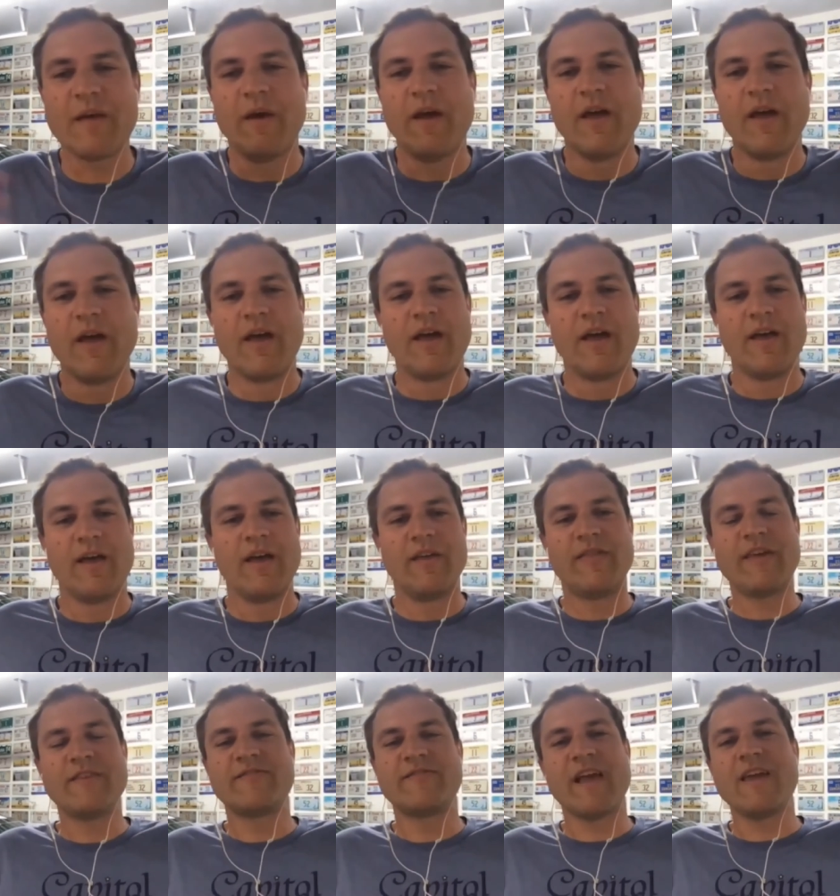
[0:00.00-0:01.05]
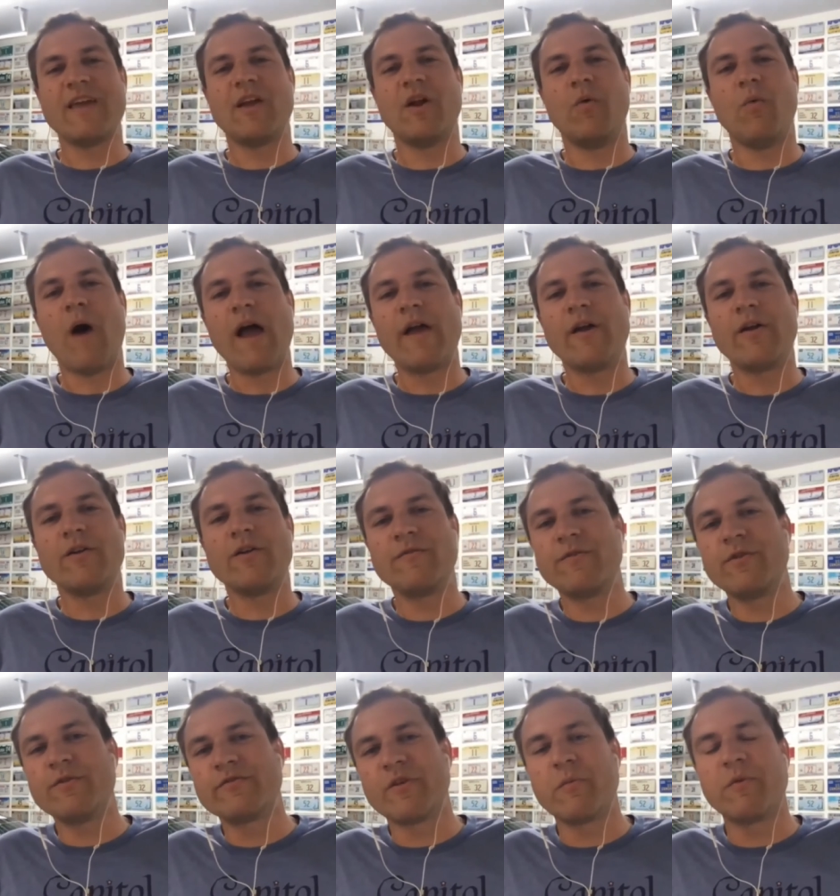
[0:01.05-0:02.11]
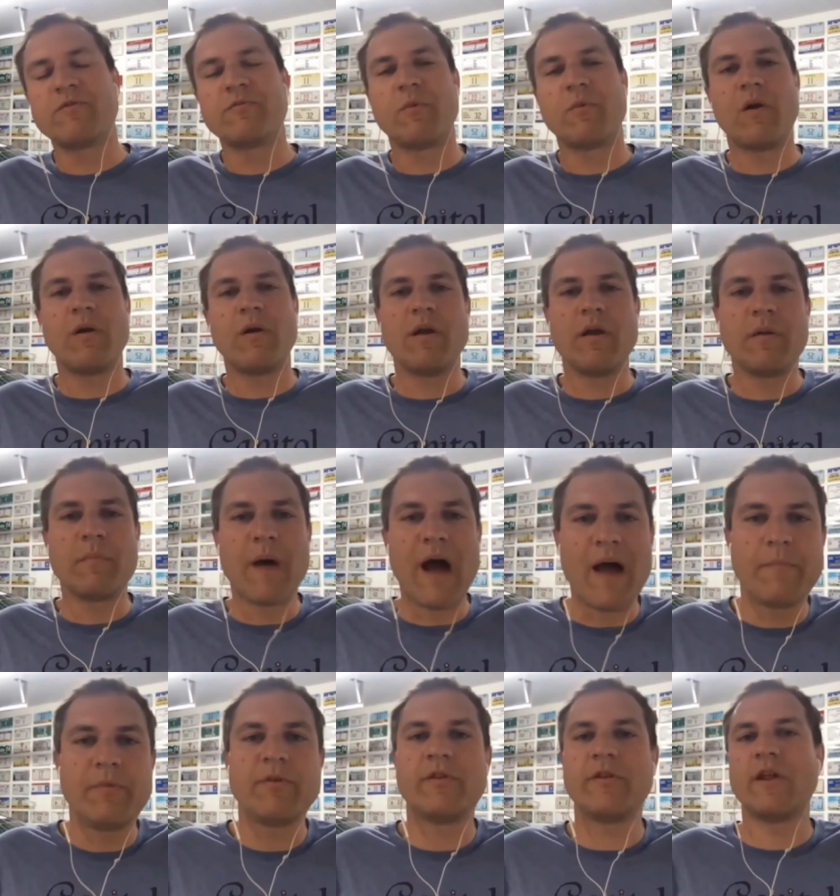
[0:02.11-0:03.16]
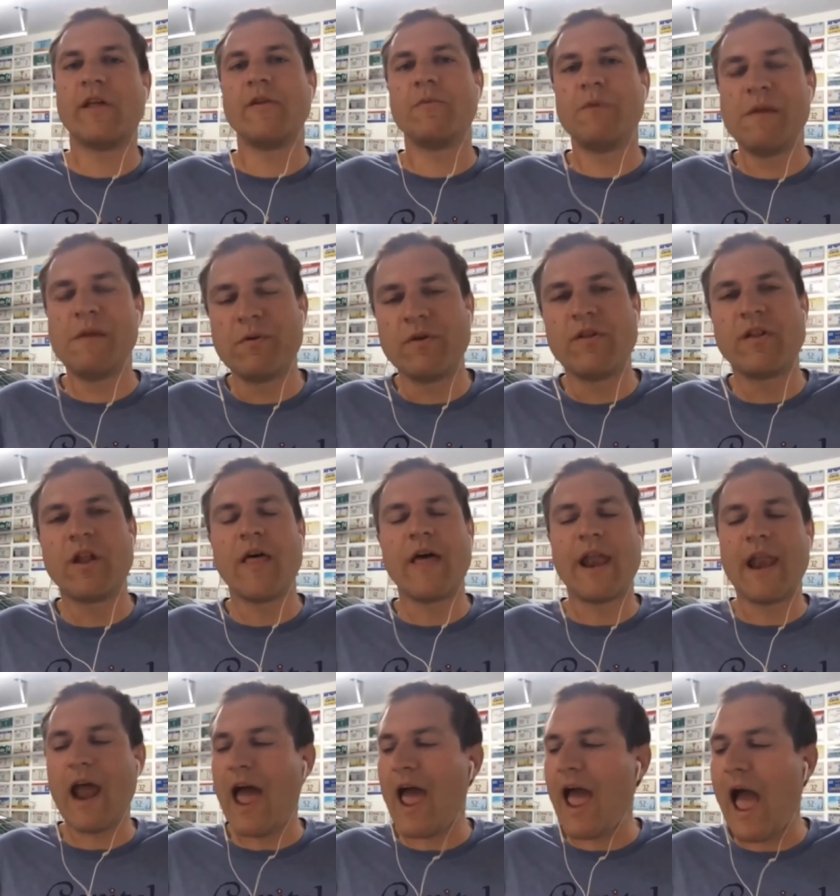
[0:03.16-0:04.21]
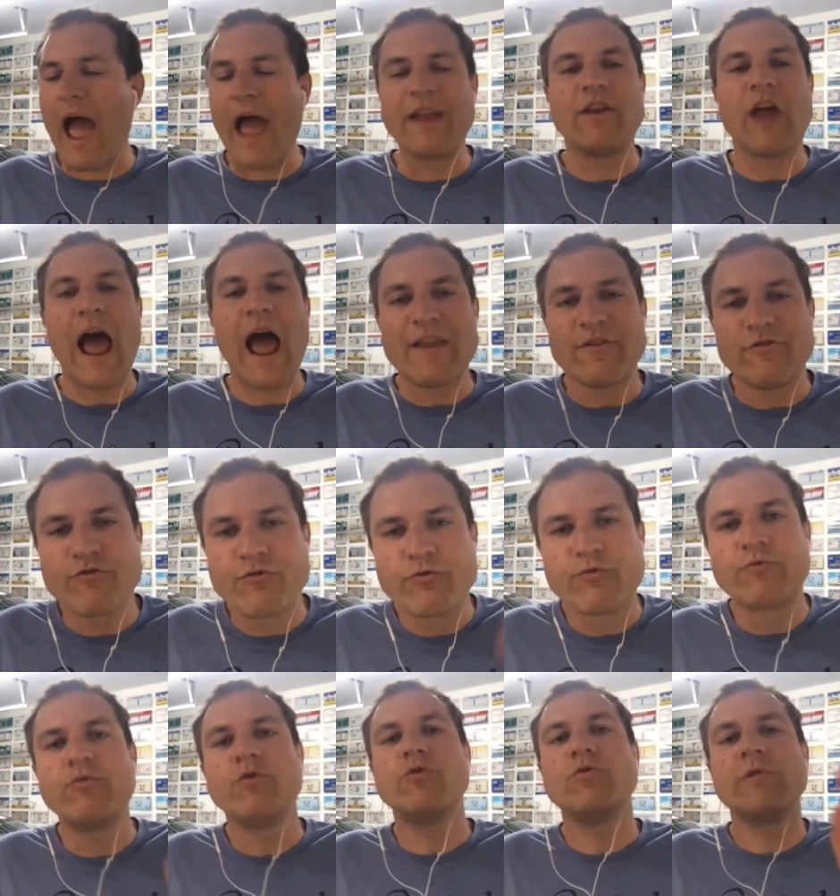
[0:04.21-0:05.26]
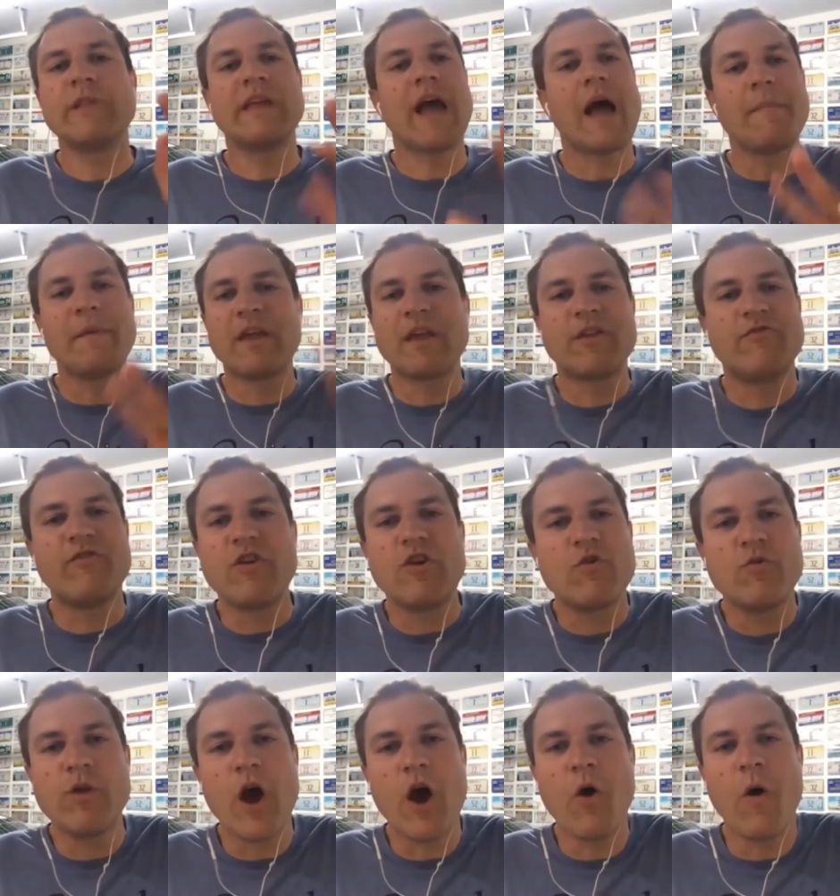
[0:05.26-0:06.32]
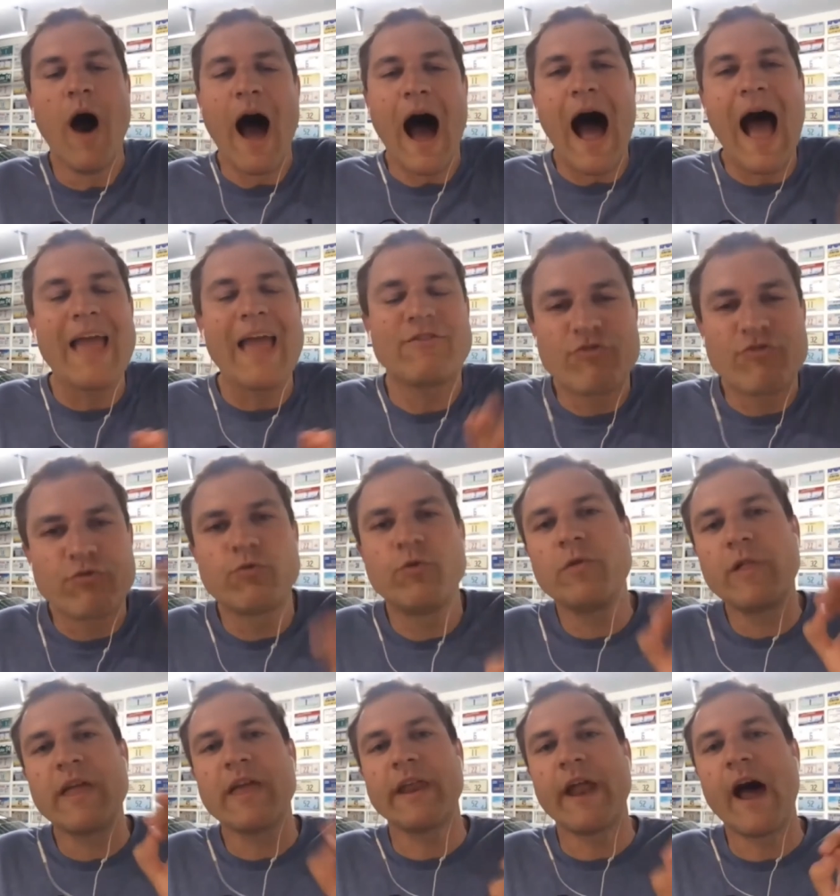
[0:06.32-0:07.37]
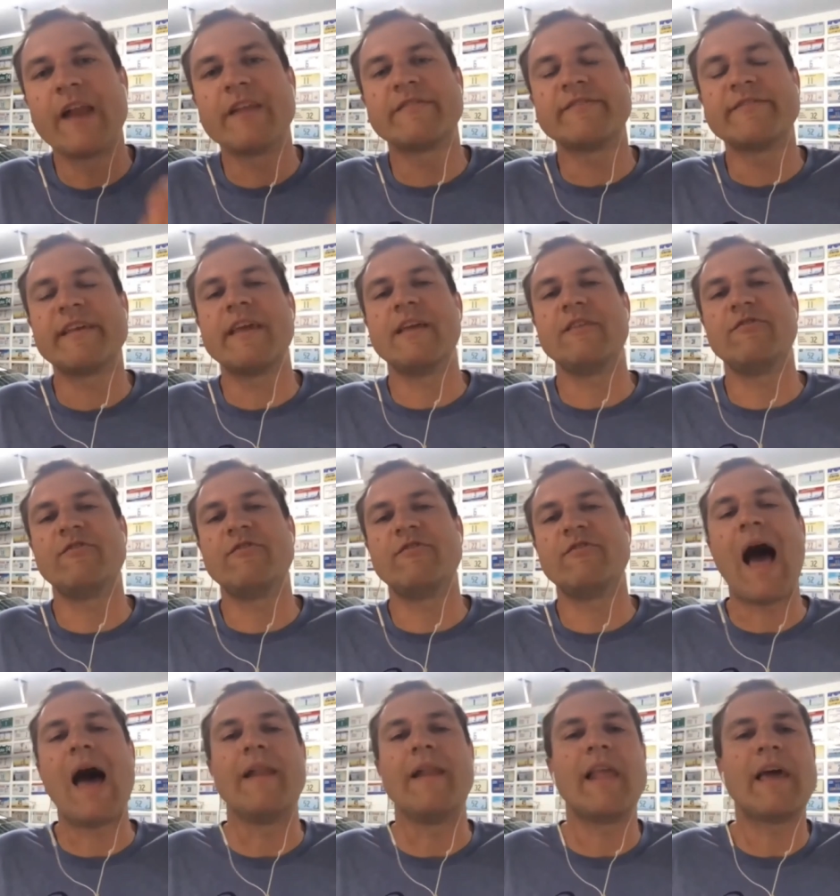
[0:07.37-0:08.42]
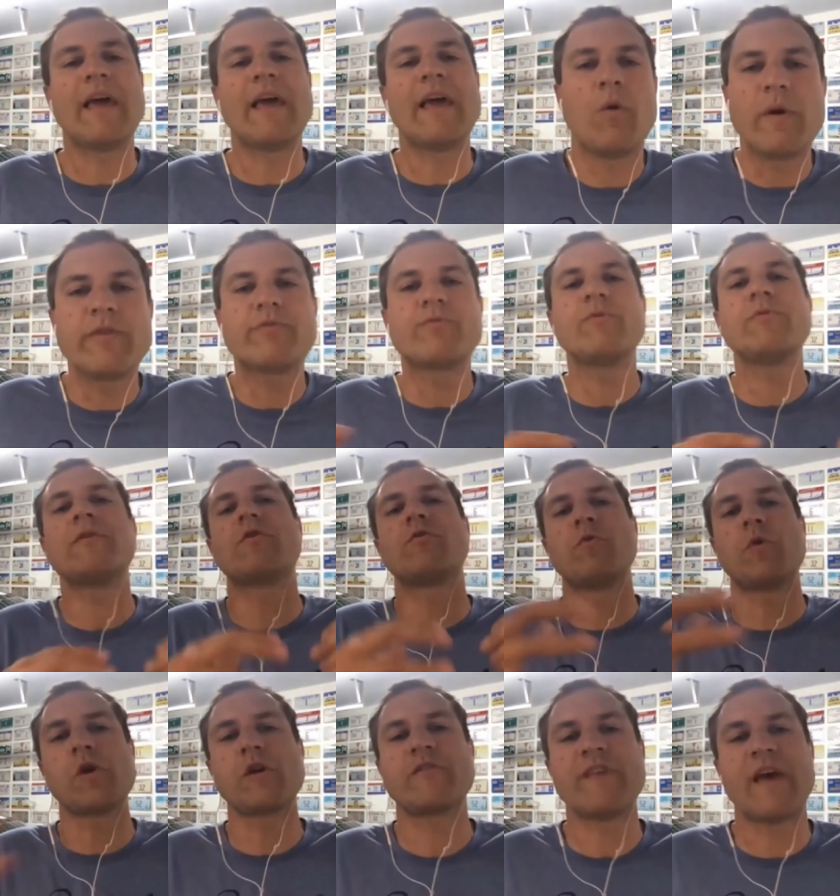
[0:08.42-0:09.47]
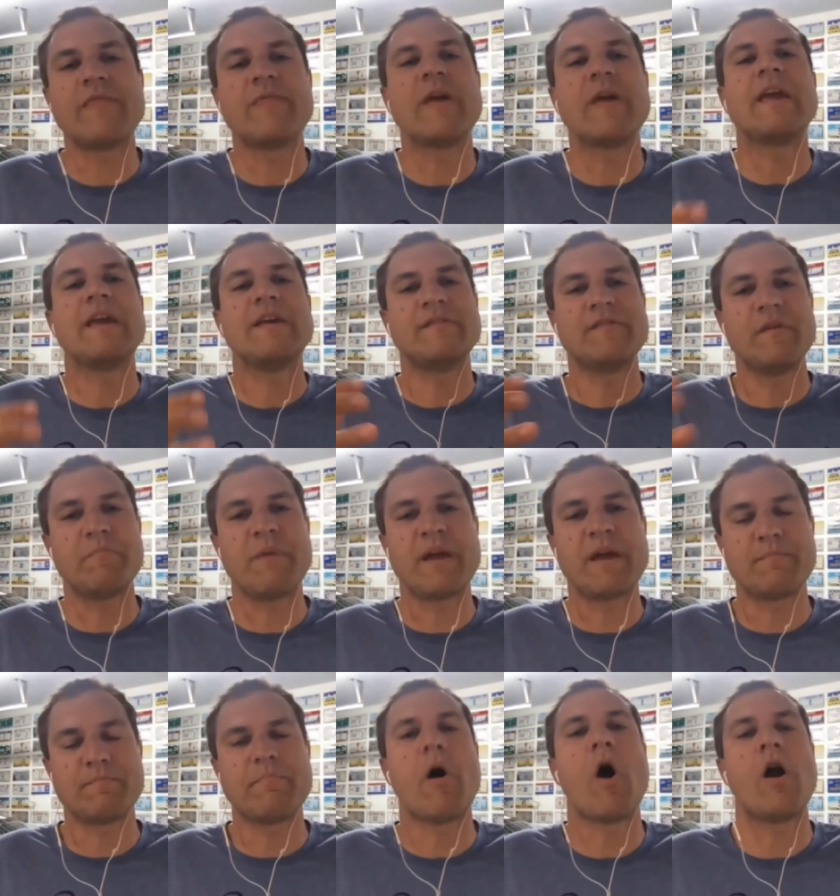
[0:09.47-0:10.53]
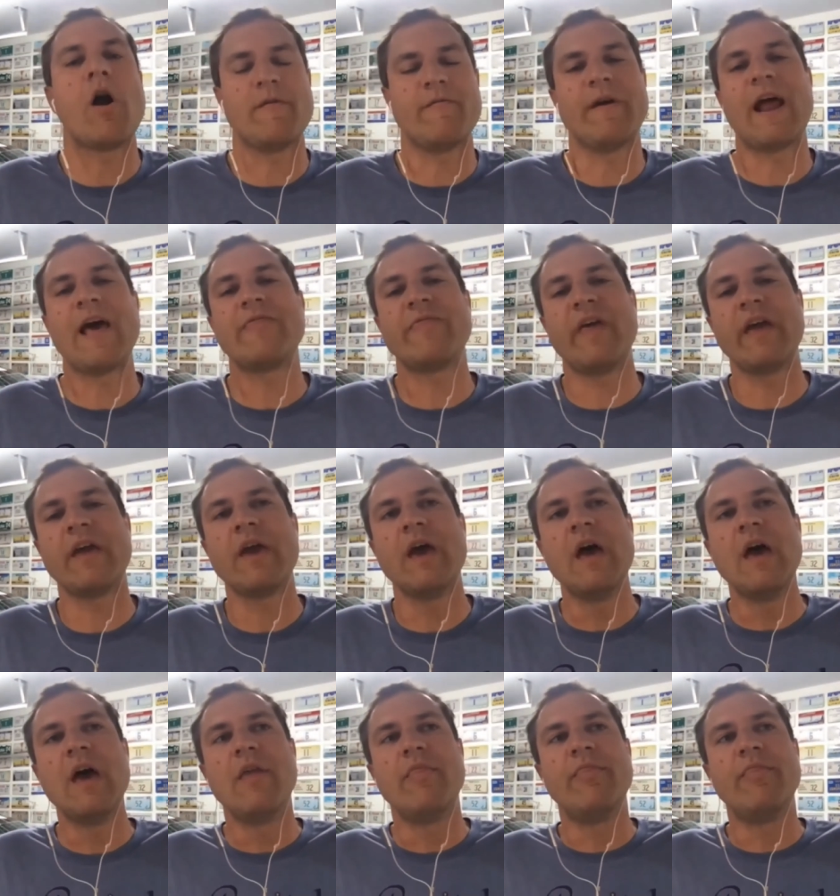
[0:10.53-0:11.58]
time they say, you know, why are your views so much more eh, popular than other people and all that? And I, I truly, I mean, do you know? I truly and honestly do not. Like going through the quirks, I think, is a big part of it. I think yeah.